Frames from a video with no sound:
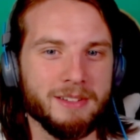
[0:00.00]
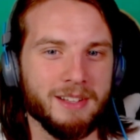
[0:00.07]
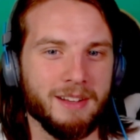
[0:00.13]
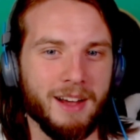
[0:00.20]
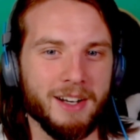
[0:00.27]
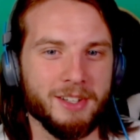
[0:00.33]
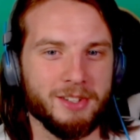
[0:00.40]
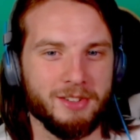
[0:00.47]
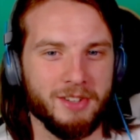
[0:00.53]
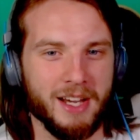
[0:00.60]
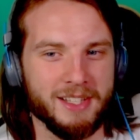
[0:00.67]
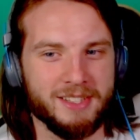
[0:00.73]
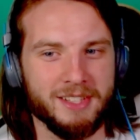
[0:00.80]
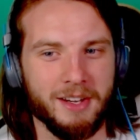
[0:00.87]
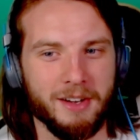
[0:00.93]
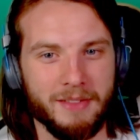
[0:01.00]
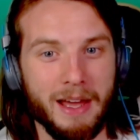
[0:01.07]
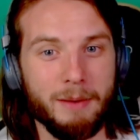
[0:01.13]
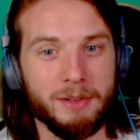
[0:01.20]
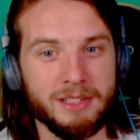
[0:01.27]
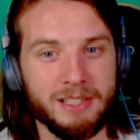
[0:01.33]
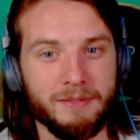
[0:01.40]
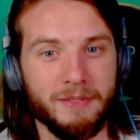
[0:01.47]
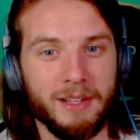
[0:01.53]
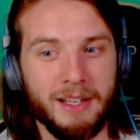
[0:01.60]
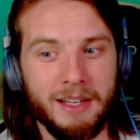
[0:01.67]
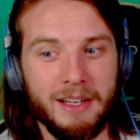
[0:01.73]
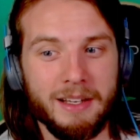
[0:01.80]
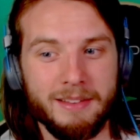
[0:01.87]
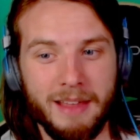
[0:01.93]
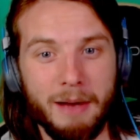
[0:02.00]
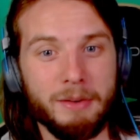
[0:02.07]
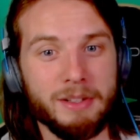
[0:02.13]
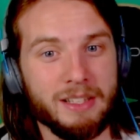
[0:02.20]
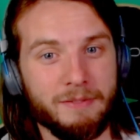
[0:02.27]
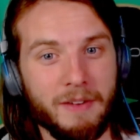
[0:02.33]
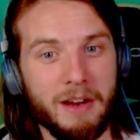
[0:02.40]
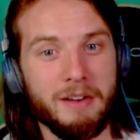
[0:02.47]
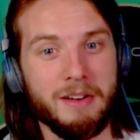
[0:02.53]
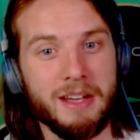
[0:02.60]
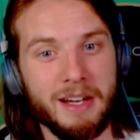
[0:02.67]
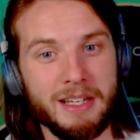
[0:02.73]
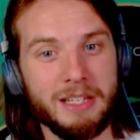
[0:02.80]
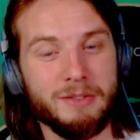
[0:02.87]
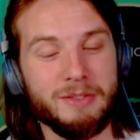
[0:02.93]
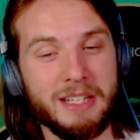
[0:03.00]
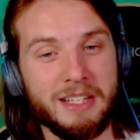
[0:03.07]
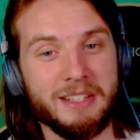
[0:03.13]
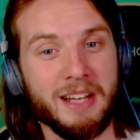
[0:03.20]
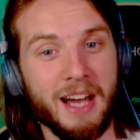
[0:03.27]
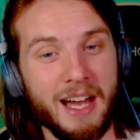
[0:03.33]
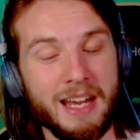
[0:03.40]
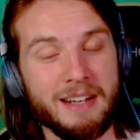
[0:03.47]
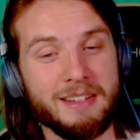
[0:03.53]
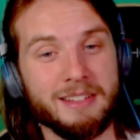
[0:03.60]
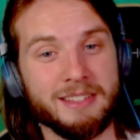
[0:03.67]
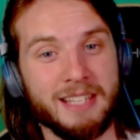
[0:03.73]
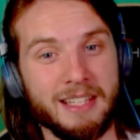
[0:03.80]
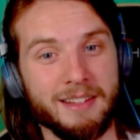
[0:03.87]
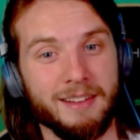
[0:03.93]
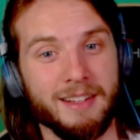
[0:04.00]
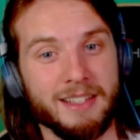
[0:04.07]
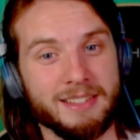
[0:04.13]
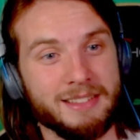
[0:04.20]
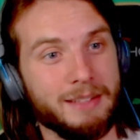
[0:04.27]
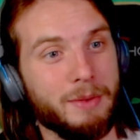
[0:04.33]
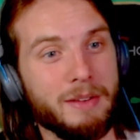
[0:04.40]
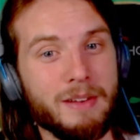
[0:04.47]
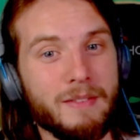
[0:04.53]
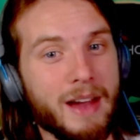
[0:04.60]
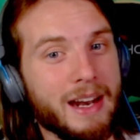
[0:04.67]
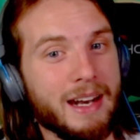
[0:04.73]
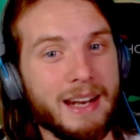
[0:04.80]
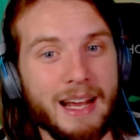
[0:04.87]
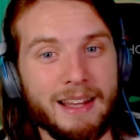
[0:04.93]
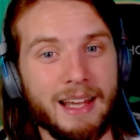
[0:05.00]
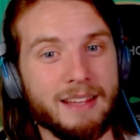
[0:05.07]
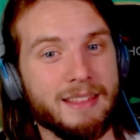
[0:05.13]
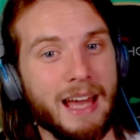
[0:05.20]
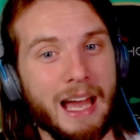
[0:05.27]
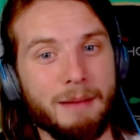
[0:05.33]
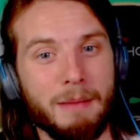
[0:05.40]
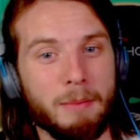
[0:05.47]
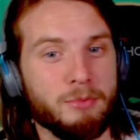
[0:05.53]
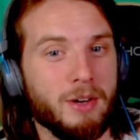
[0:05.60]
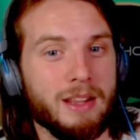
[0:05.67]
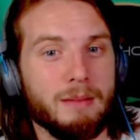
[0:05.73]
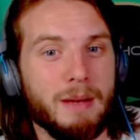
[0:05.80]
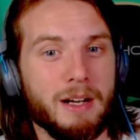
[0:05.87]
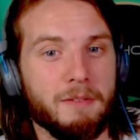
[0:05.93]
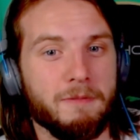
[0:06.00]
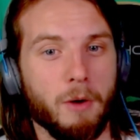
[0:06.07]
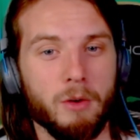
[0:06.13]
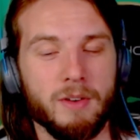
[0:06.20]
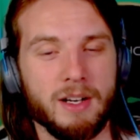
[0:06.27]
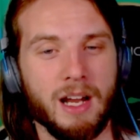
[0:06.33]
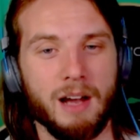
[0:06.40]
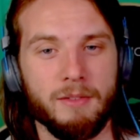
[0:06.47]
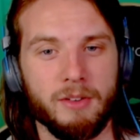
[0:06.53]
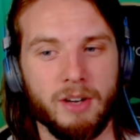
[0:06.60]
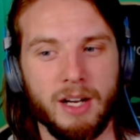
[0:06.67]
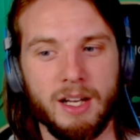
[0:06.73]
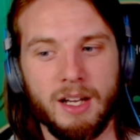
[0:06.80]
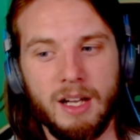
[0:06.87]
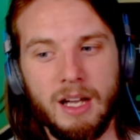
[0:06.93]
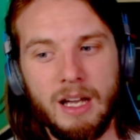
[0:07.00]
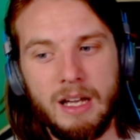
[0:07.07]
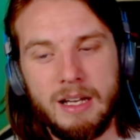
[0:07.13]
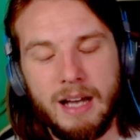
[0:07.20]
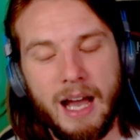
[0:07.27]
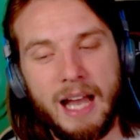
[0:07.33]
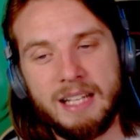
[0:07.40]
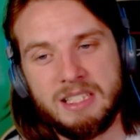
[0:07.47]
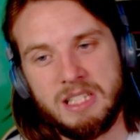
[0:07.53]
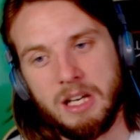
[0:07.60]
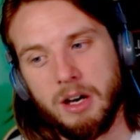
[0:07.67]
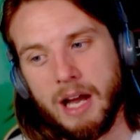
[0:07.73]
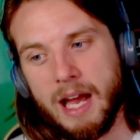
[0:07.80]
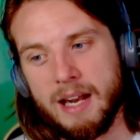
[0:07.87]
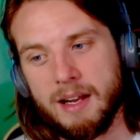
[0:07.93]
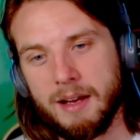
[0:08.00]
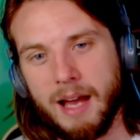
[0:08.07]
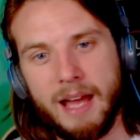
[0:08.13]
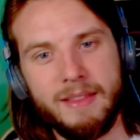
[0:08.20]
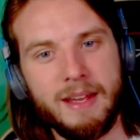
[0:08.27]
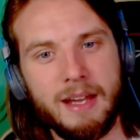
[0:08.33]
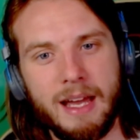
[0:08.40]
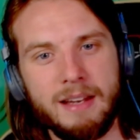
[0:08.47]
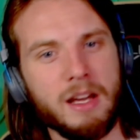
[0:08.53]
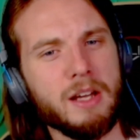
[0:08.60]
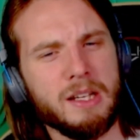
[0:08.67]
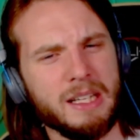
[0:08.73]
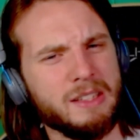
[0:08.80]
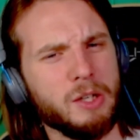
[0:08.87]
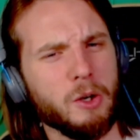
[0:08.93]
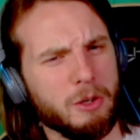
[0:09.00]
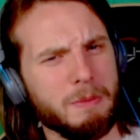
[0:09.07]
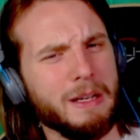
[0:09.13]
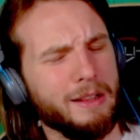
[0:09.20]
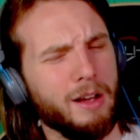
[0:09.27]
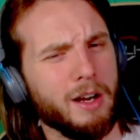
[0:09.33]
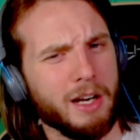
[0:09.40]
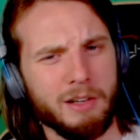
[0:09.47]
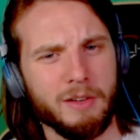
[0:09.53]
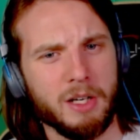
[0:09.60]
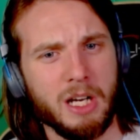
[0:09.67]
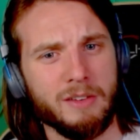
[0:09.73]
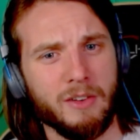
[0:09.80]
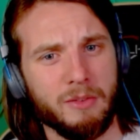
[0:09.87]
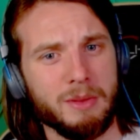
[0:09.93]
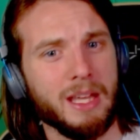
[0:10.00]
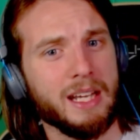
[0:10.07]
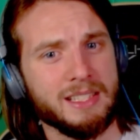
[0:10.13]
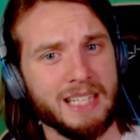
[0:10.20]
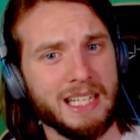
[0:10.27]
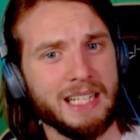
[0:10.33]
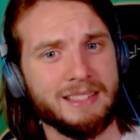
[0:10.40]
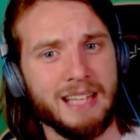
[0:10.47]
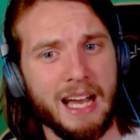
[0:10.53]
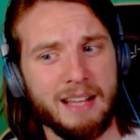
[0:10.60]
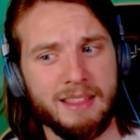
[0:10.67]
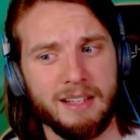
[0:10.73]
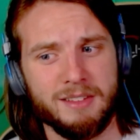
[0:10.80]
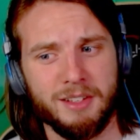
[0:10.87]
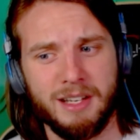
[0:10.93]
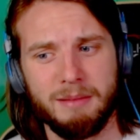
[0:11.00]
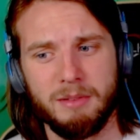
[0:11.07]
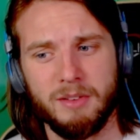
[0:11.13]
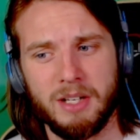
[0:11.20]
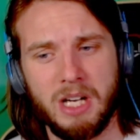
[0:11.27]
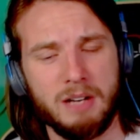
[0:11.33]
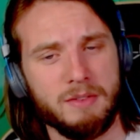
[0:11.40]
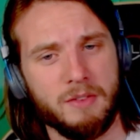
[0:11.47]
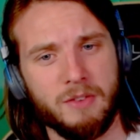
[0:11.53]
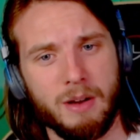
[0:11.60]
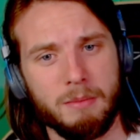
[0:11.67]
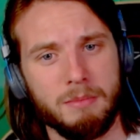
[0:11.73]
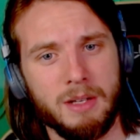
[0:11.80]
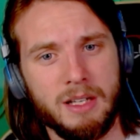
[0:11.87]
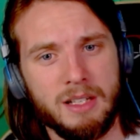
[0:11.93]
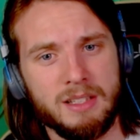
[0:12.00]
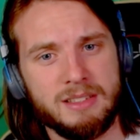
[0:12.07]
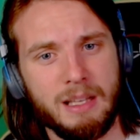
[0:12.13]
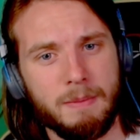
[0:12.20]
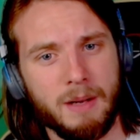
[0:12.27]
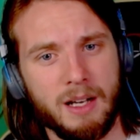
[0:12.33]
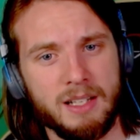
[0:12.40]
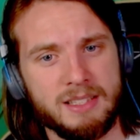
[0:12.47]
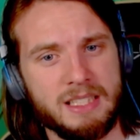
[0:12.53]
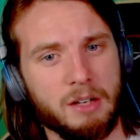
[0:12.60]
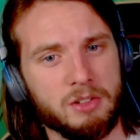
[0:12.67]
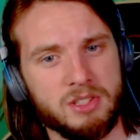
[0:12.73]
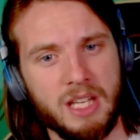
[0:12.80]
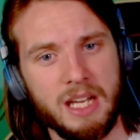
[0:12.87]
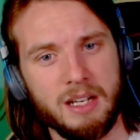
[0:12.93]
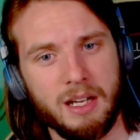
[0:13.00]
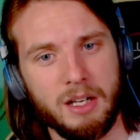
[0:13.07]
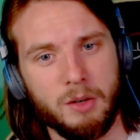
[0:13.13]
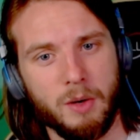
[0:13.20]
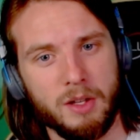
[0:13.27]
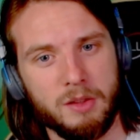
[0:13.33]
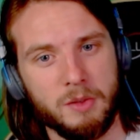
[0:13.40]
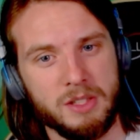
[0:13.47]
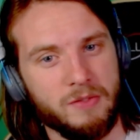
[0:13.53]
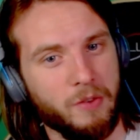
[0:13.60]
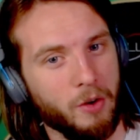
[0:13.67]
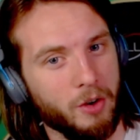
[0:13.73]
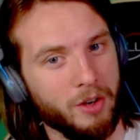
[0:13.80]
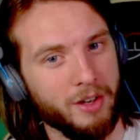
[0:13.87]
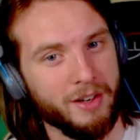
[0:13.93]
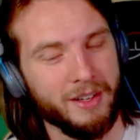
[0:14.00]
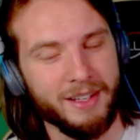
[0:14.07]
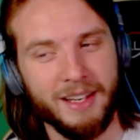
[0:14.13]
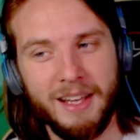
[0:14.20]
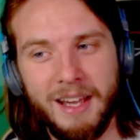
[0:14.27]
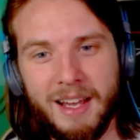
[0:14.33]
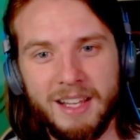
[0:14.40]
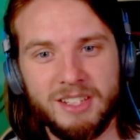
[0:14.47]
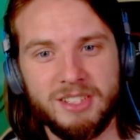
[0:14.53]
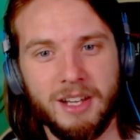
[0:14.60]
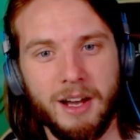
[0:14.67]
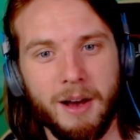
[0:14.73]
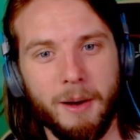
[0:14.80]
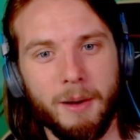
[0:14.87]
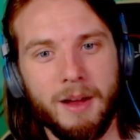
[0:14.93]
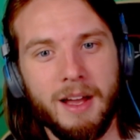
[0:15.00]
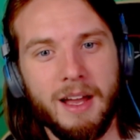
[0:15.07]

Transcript: a lot of stress. So that was a very unique night, to say the least. We've never had a night like that. My brother made a full recovery. I still had it took me longer to recover from the anxiety attack than it took him to recover from stepping on a steel stake and going through his foot. So,